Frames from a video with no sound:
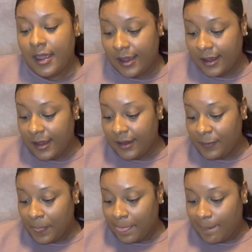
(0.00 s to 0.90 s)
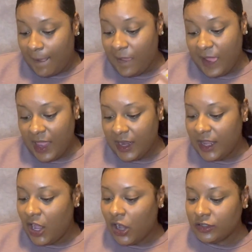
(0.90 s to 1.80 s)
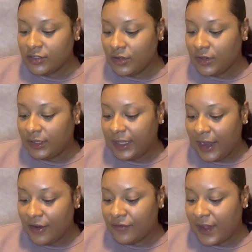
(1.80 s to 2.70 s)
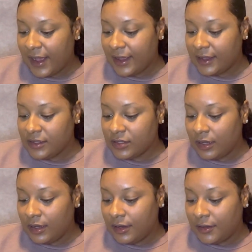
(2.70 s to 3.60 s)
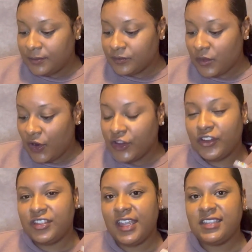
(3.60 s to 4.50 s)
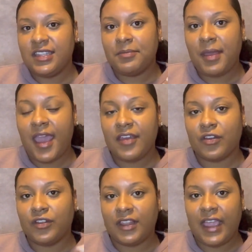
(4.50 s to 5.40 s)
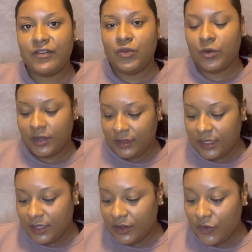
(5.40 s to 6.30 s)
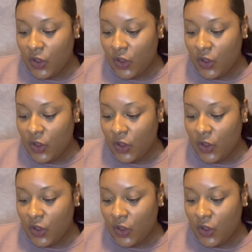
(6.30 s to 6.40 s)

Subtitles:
Okay. And then it also clarifies on your destined path on the life you want to live.